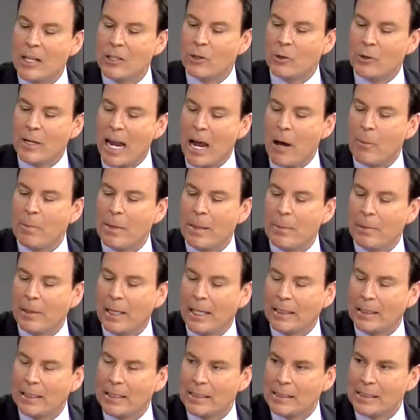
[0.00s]
So now people
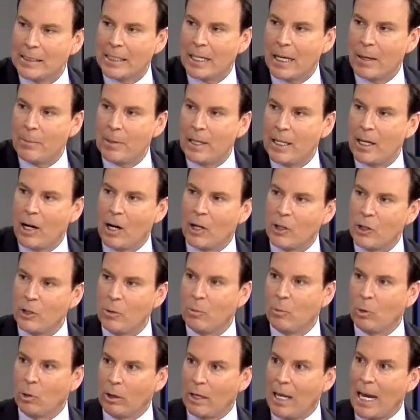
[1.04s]
like this that come in, are you
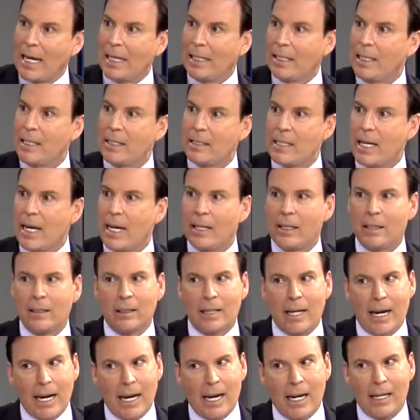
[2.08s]
more likely to say,
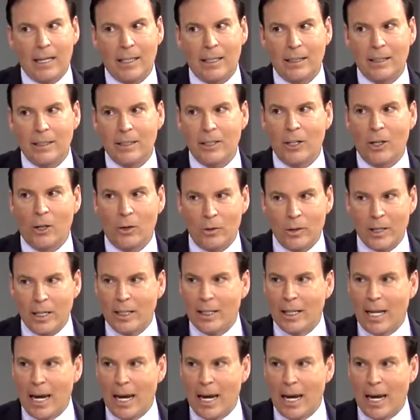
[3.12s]
"Hey, you don't need